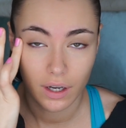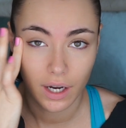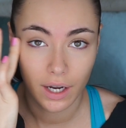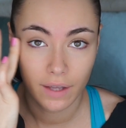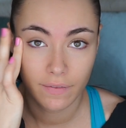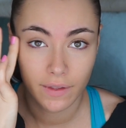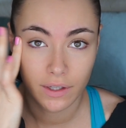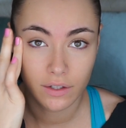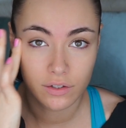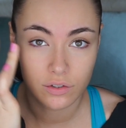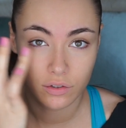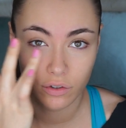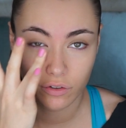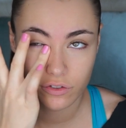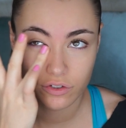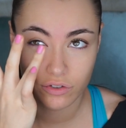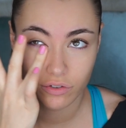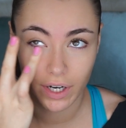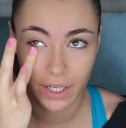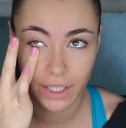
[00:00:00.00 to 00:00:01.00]
and then sort
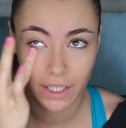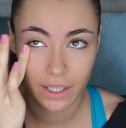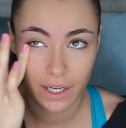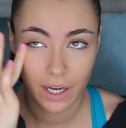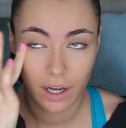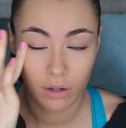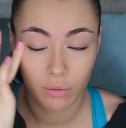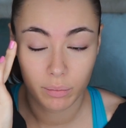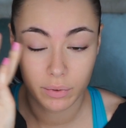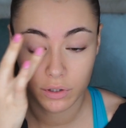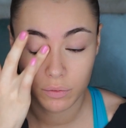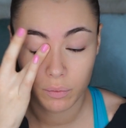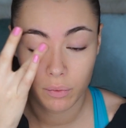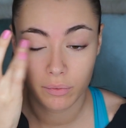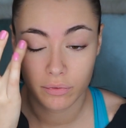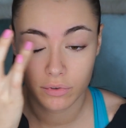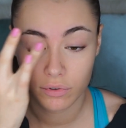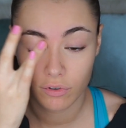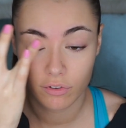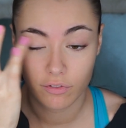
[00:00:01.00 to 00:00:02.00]
of dragging it out with the
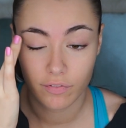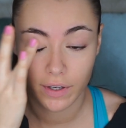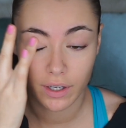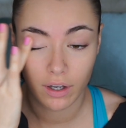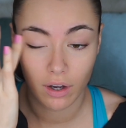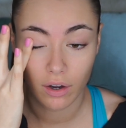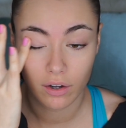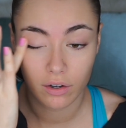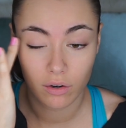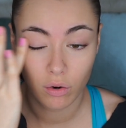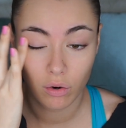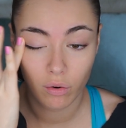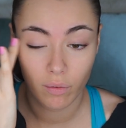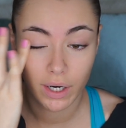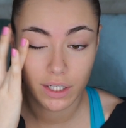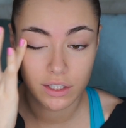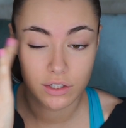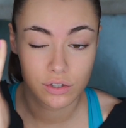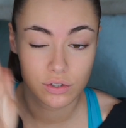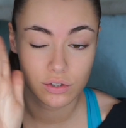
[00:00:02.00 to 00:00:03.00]
warmth of your finger.
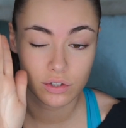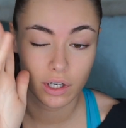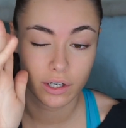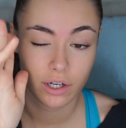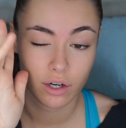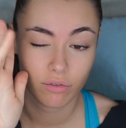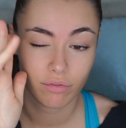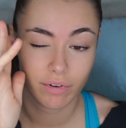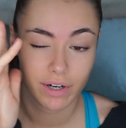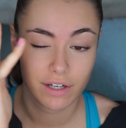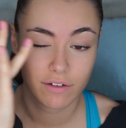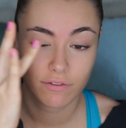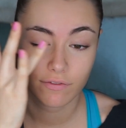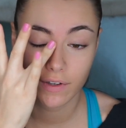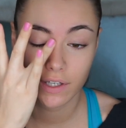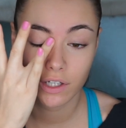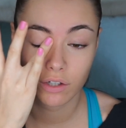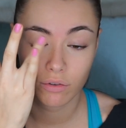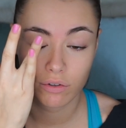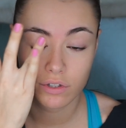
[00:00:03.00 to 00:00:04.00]
Always use like a ring
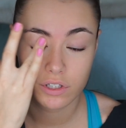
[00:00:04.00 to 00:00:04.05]
finger